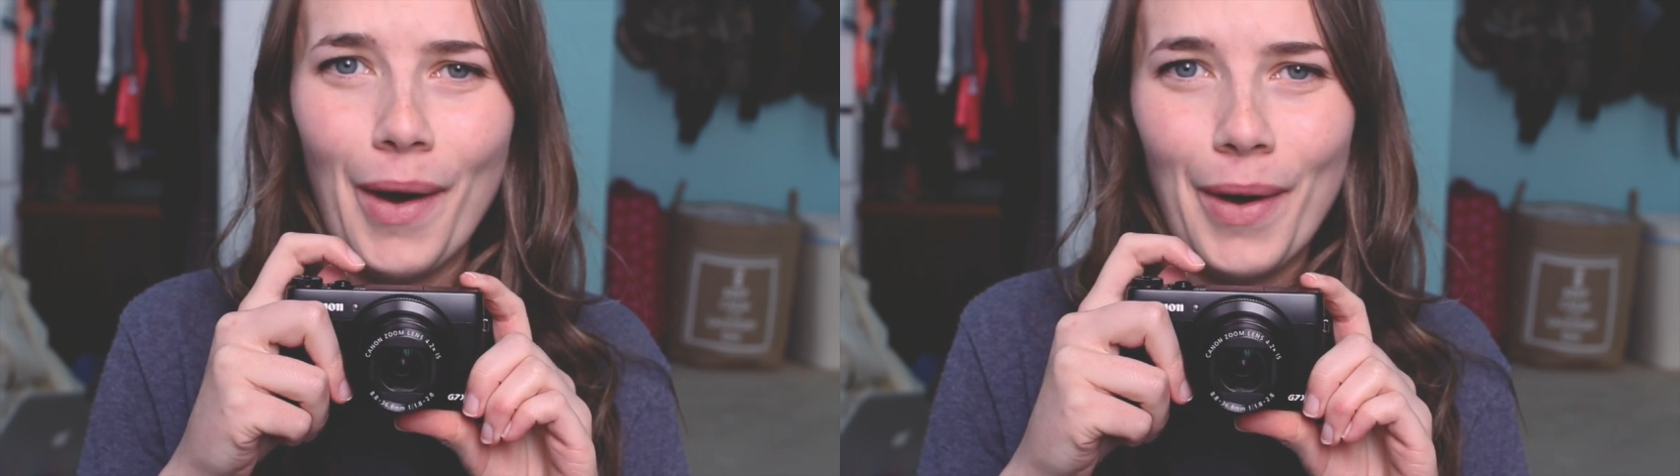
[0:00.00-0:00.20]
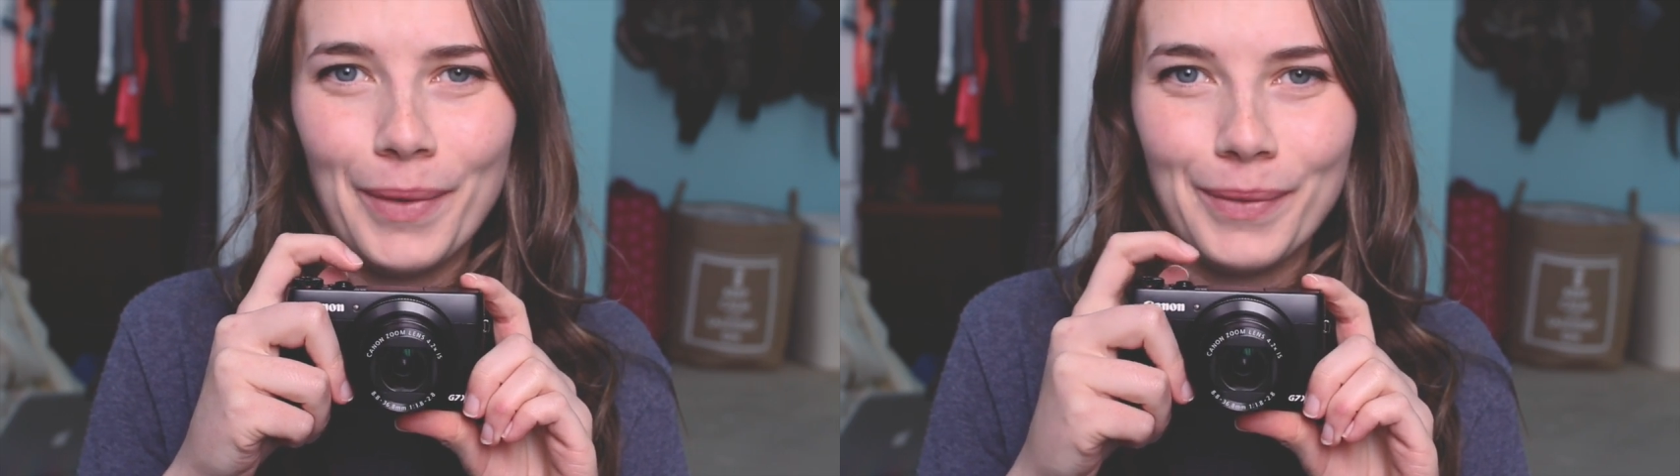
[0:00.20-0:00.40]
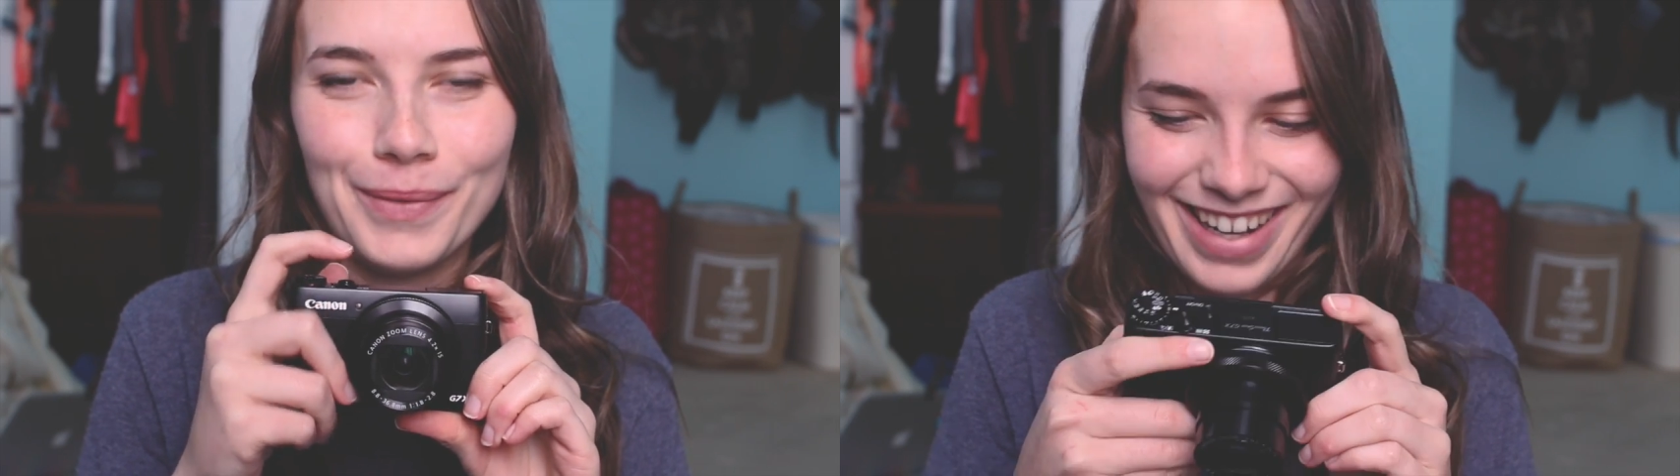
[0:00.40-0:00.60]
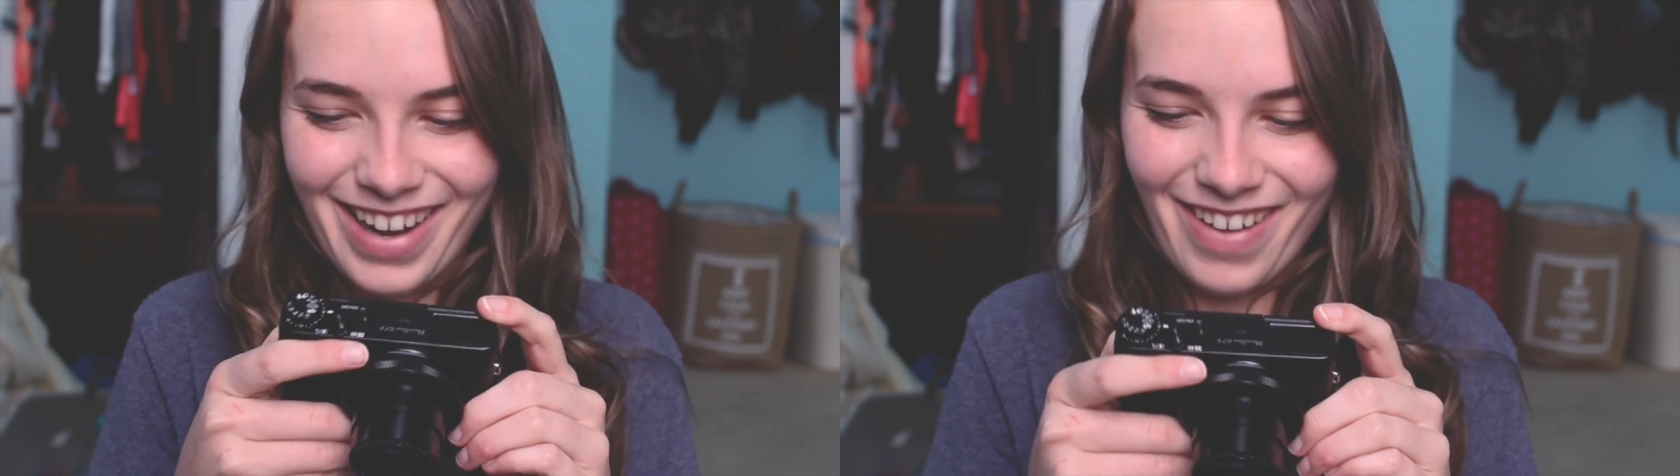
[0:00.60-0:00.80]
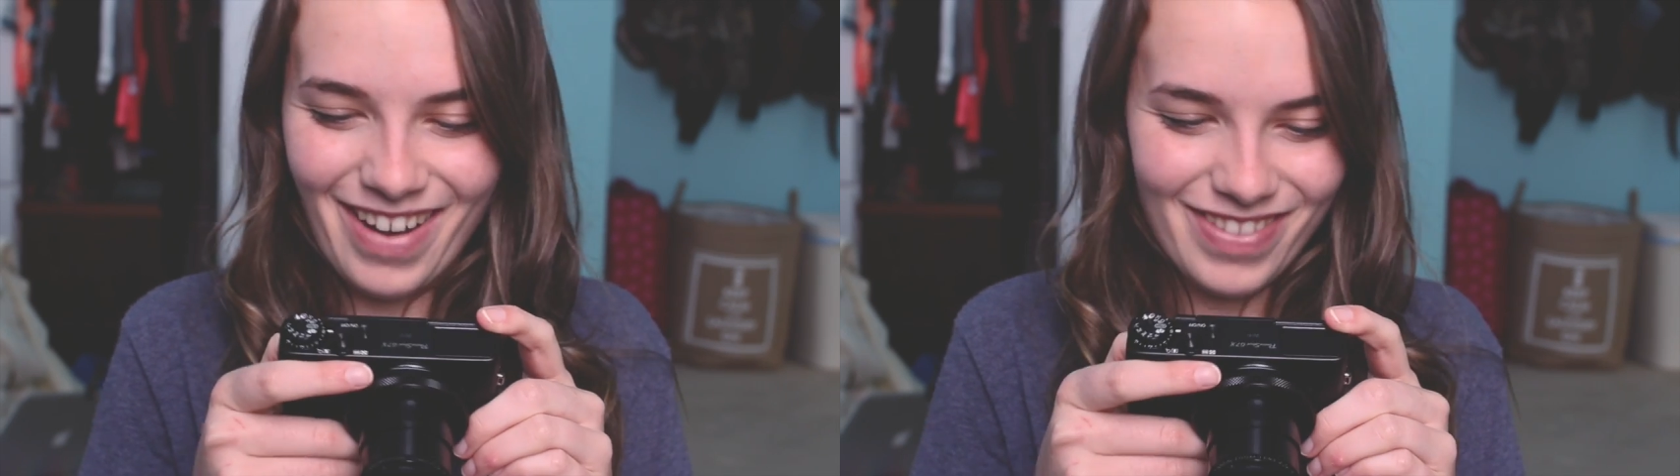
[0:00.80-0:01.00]
Oh,
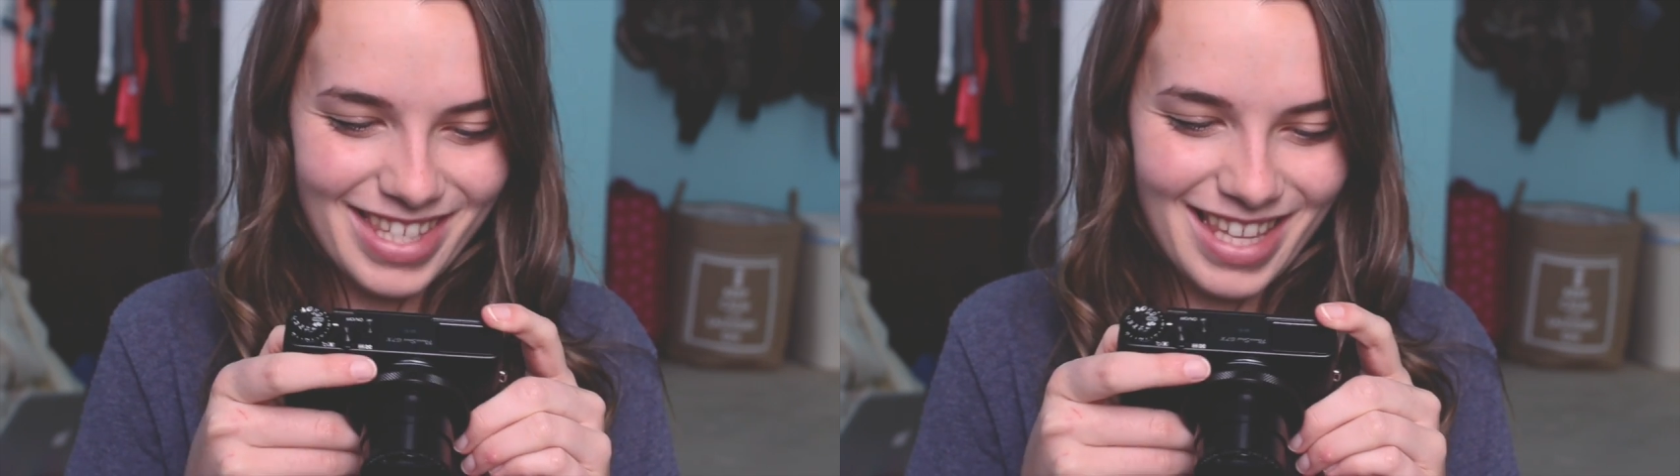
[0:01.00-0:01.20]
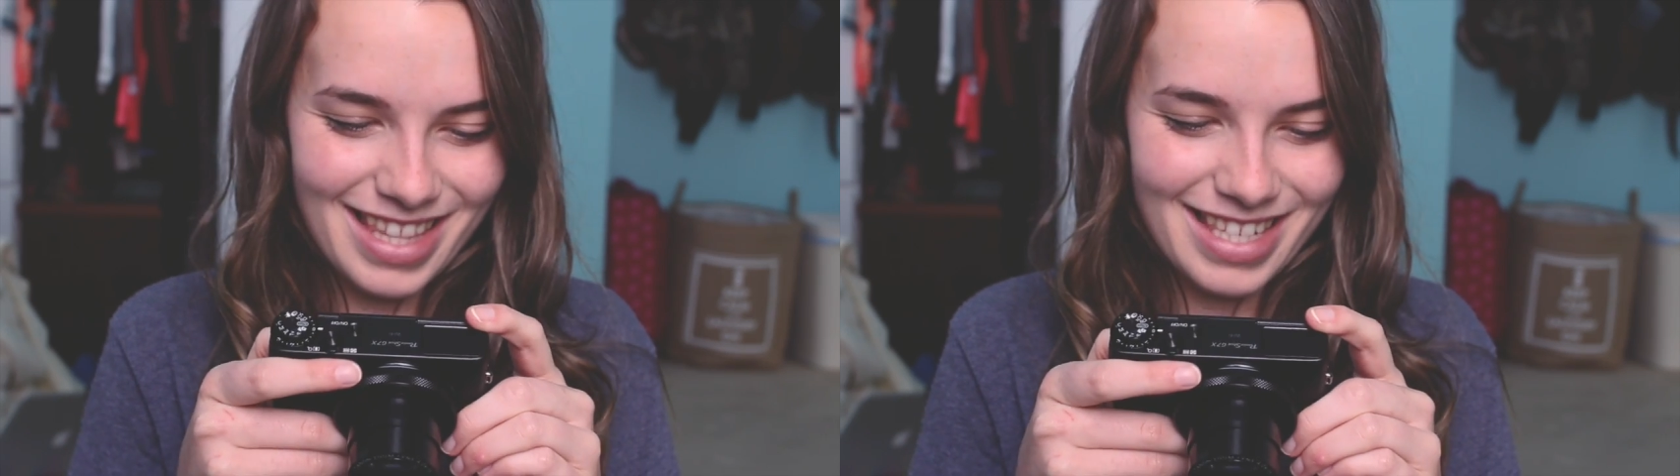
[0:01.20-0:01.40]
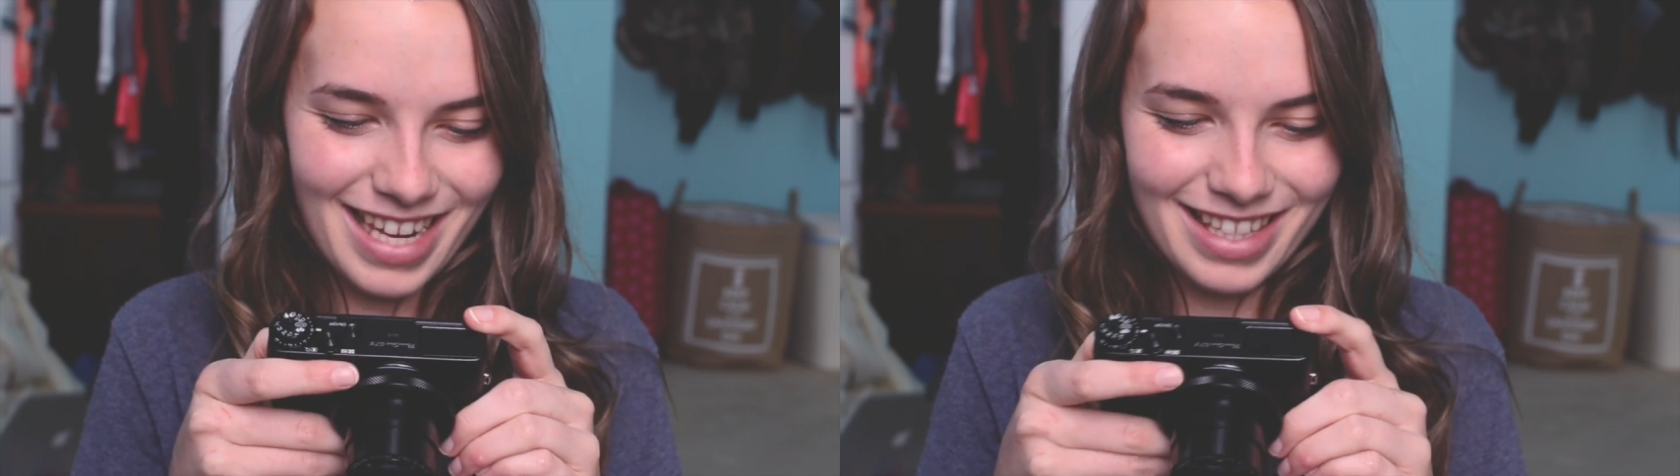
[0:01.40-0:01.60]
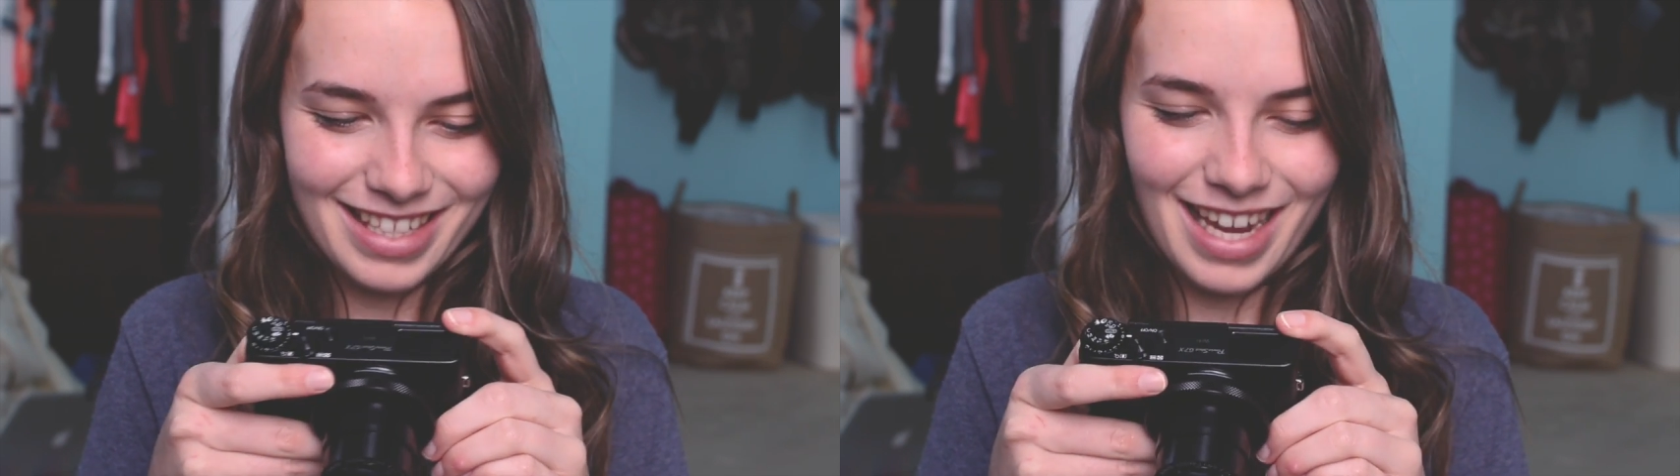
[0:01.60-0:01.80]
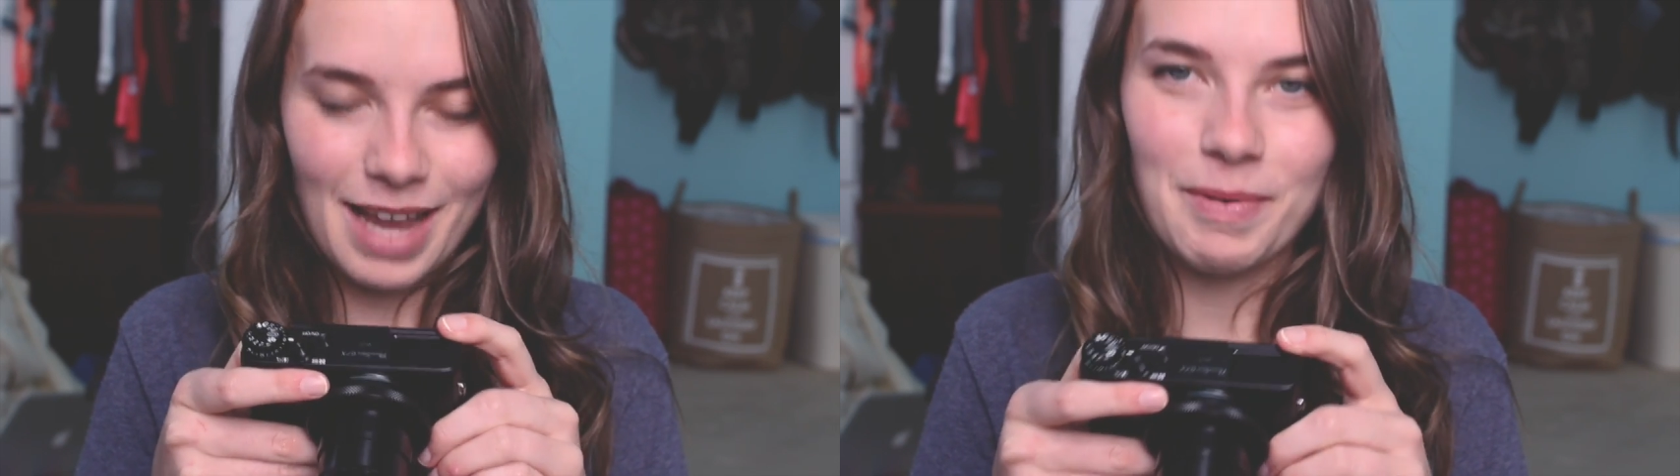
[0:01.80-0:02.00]
I have to set the date
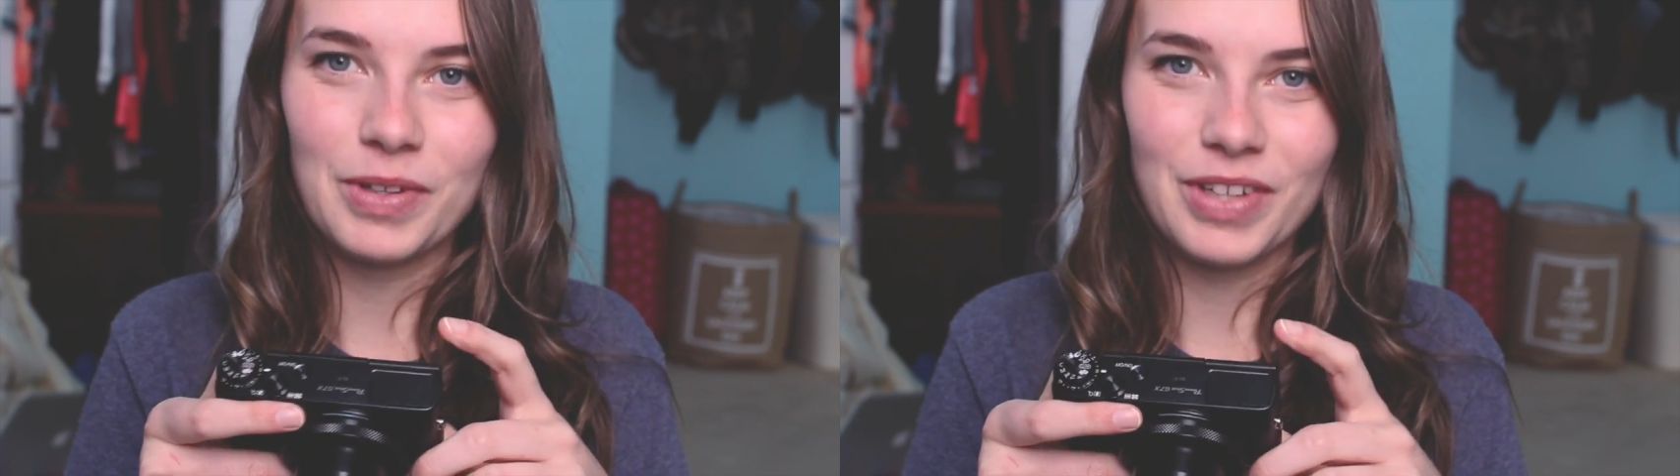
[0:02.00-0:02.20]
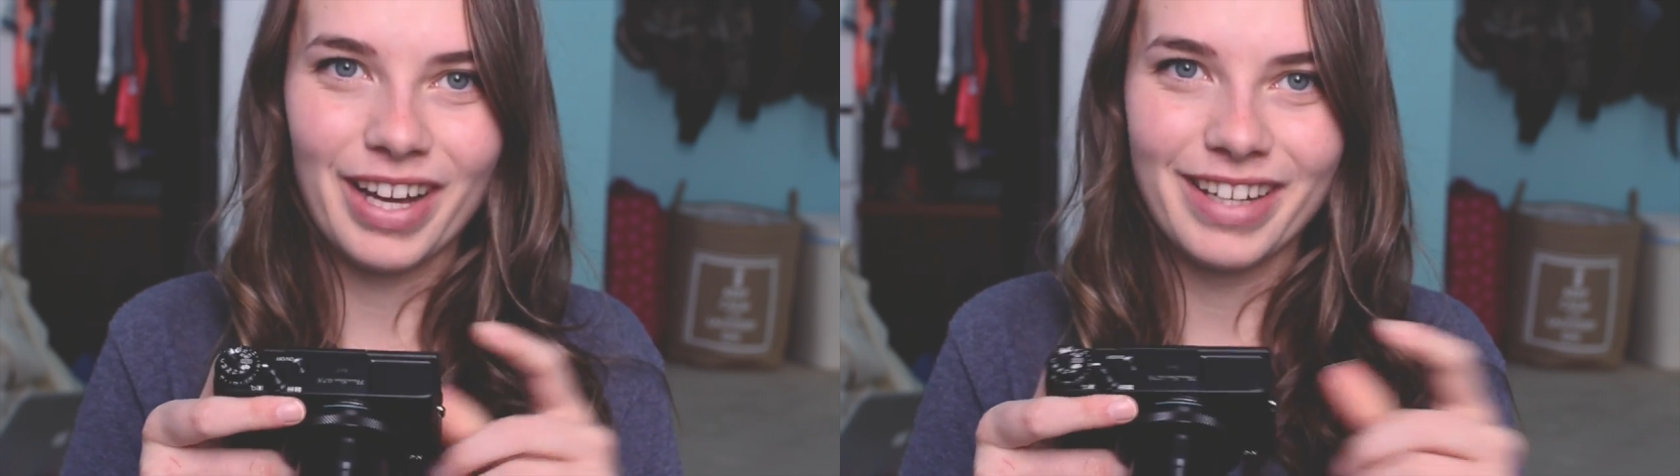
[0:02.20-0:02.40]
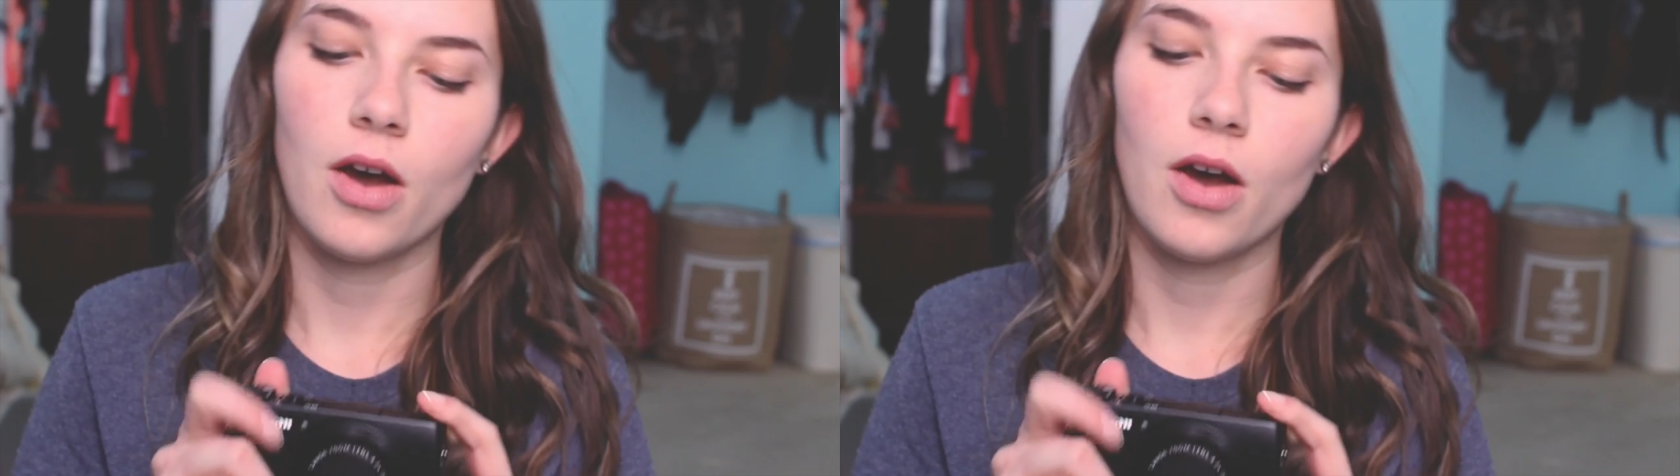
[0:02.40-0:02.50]
and the time. Hold on.